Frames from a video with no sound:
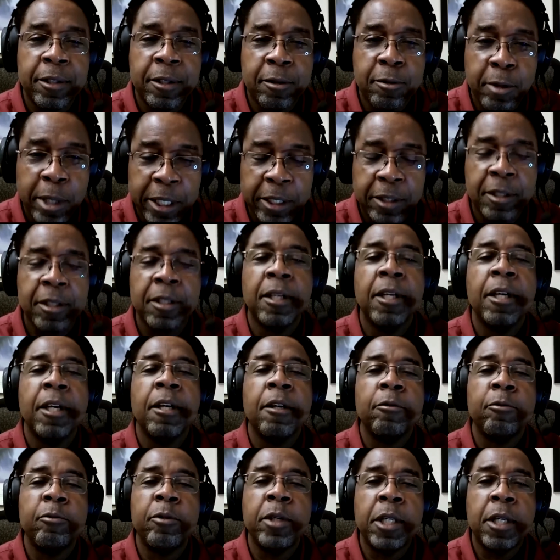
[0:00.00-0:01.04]
grace,
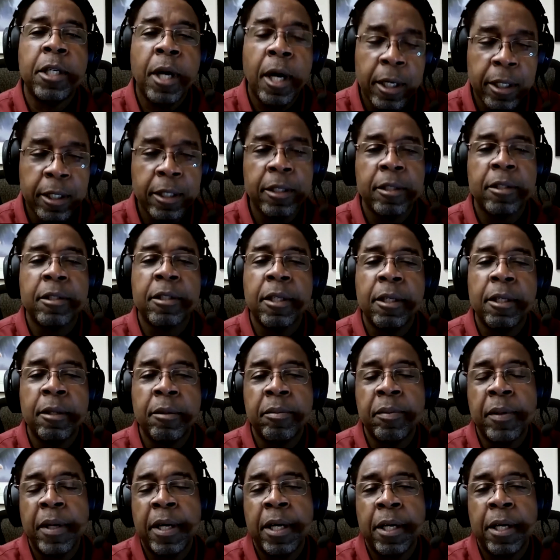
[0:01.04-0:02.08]
regardless
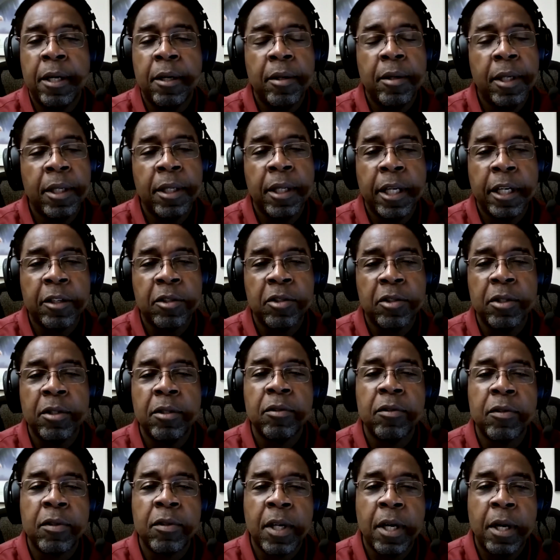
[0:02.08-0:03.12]
of how
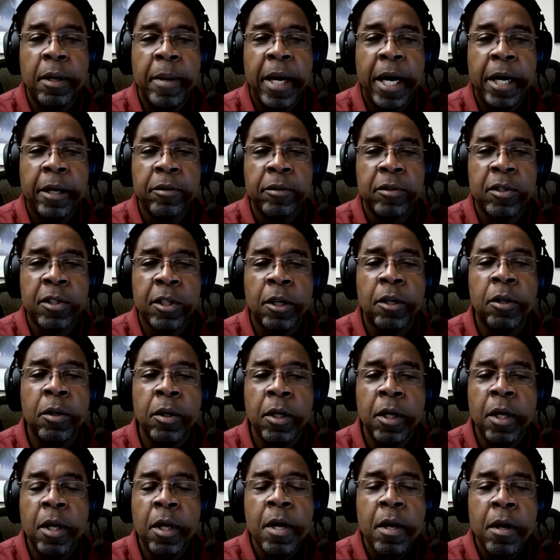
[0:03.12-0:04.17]
elections come out. So
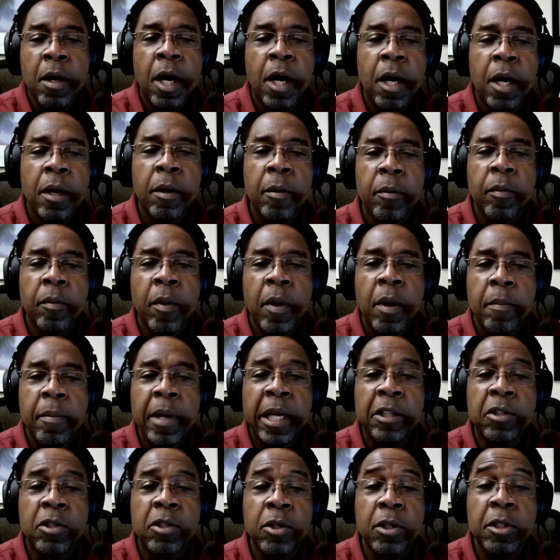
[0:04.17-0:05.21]

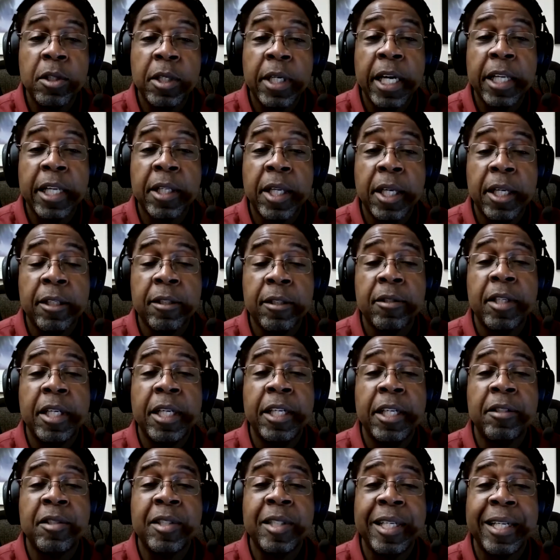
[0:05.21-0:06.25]
make sure you get the
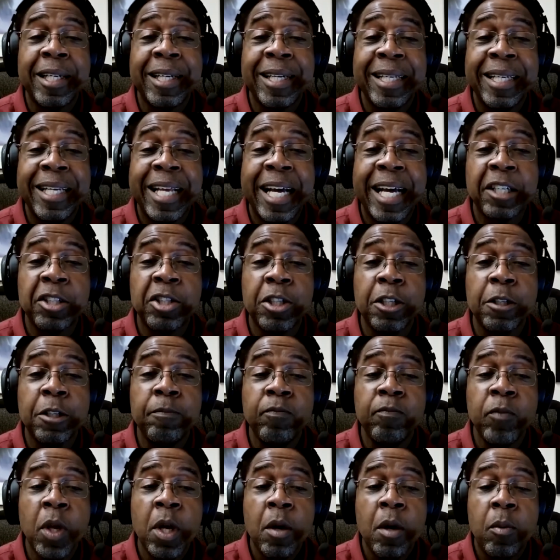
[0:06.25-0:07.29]
instant connection.
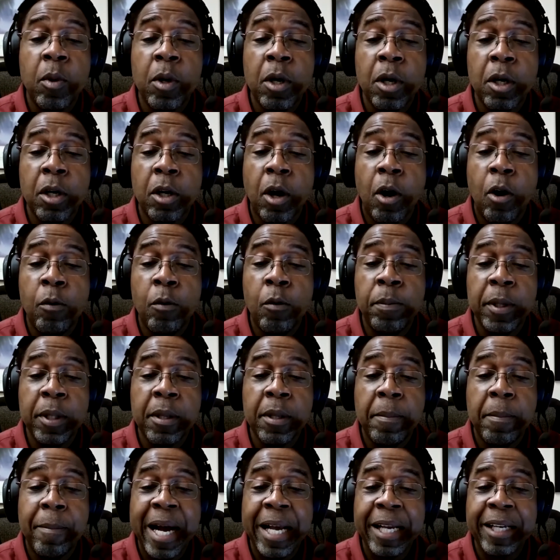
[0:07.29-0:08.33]
We're going to open the
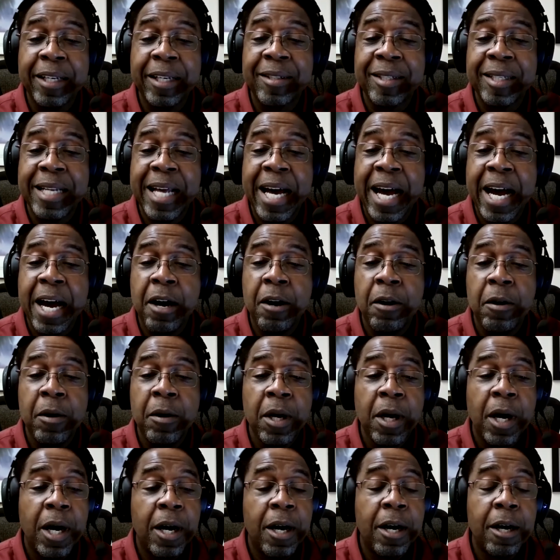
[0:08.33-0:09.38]
mics now.
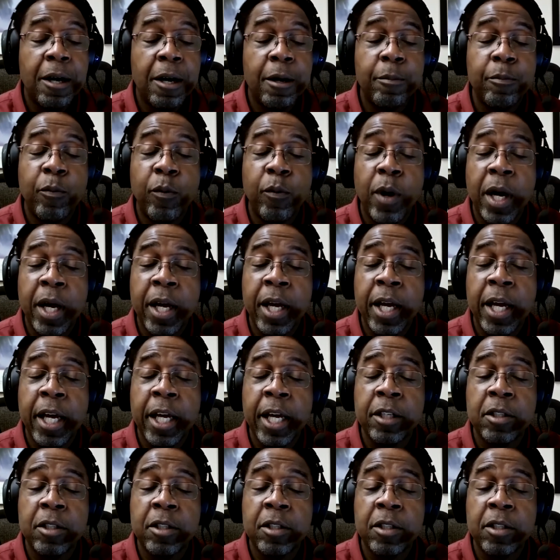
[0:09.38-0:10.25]
And